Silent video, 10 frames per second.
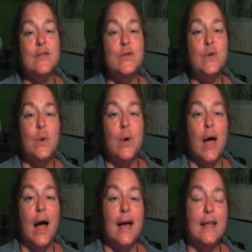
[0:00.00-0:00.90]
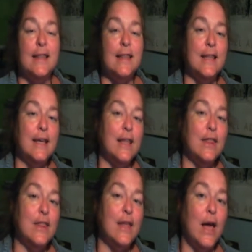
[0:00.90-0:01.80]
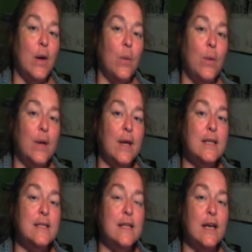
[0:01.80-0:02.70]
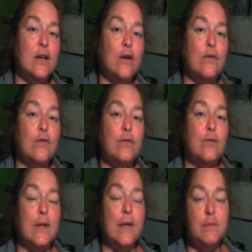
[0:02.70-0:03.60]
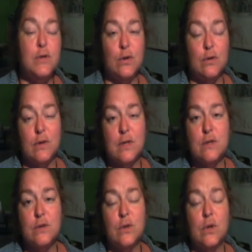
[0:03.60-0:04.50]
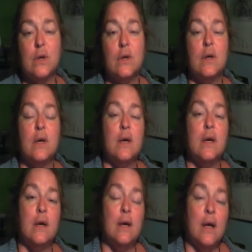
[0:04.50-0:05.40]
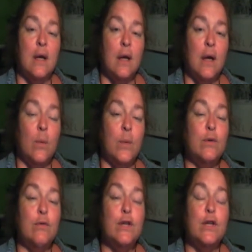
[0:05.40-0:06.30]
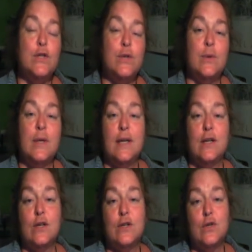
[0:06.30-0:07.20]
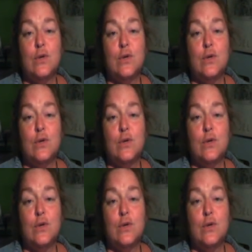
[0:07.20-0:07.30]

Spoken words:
And I think that instead of lip service, we really do